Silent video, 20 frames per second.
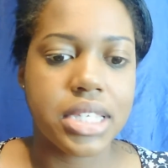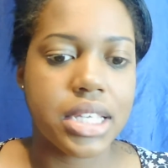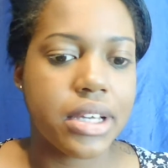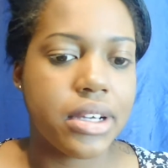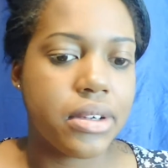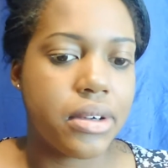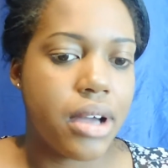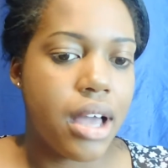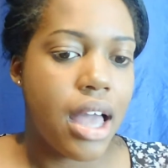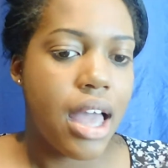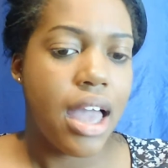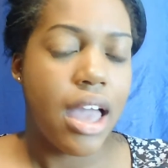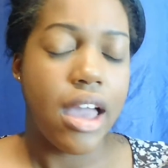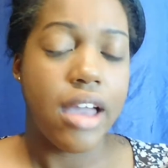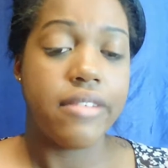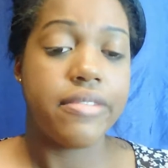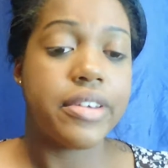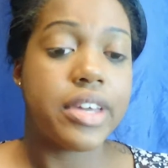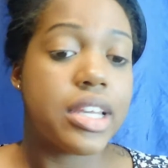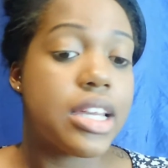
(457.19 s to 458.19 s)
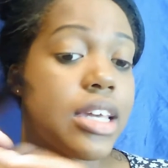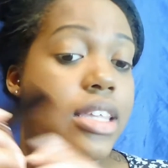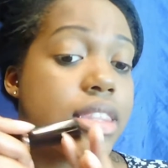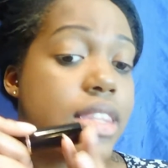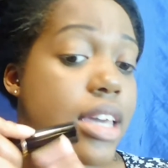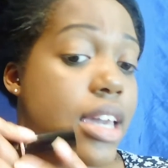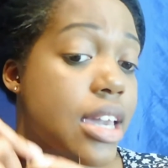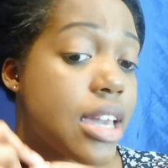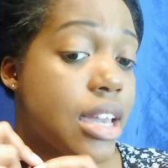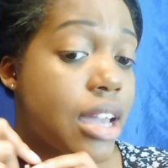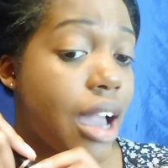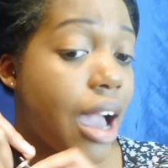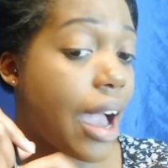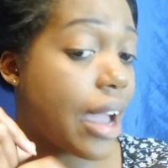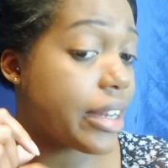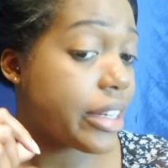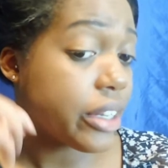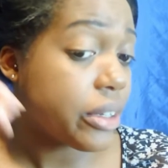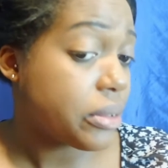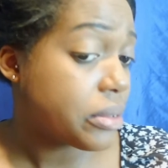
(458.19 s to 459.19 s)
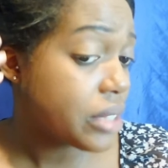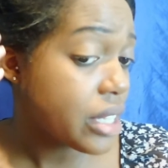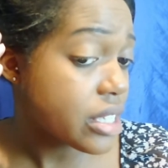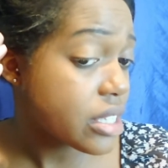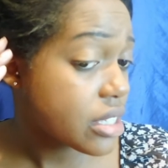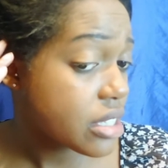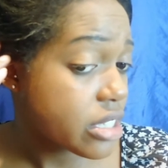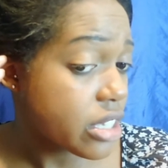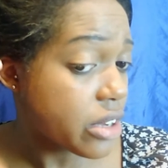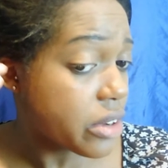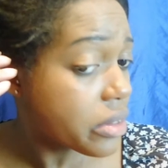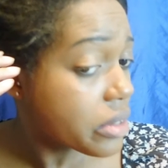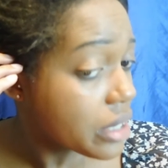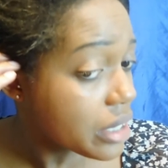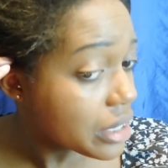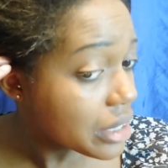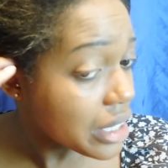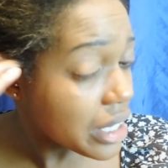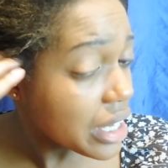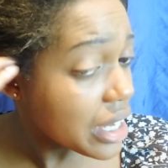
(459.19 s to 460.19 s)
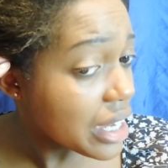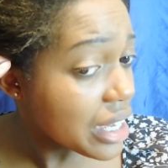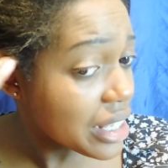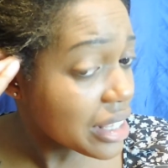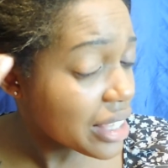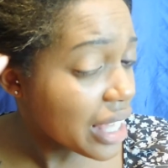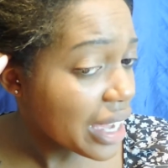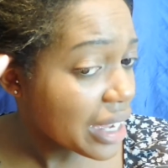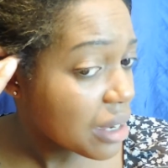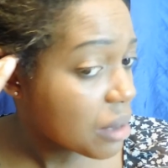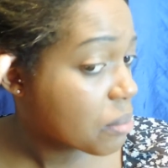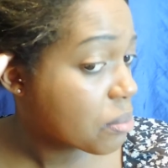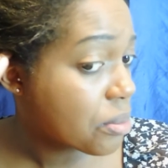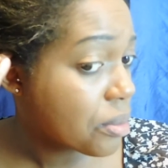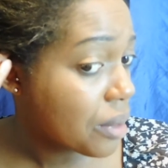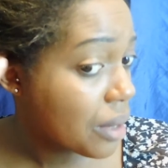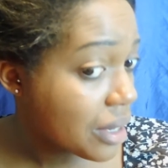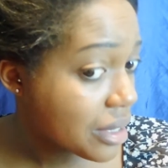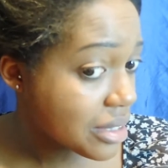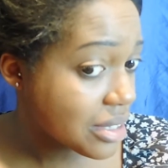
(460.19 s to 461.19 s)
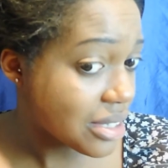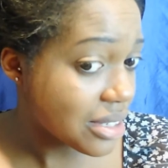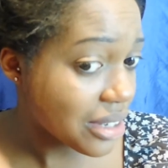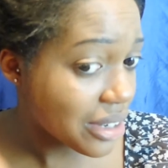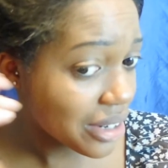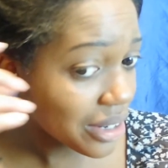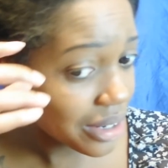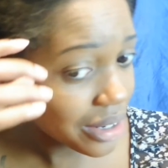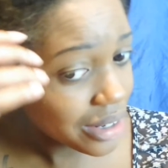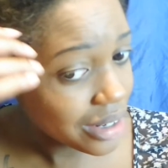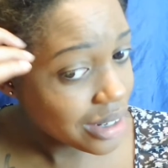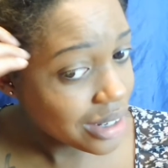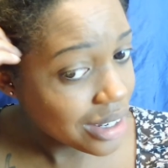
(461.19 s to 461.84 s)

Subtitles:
So if anything, I don't necessarily need like a bronzer,